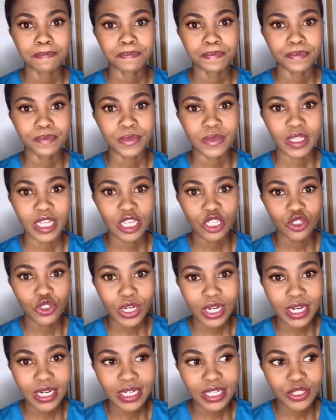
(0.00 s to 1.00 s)
they're
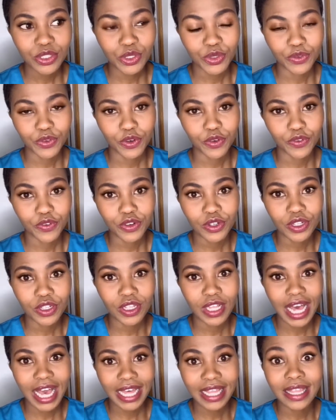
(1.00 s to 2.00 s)
struggling to fulfill
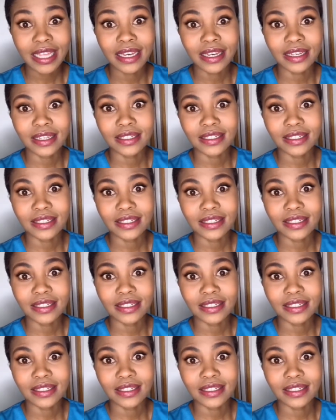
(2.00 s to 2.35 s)
other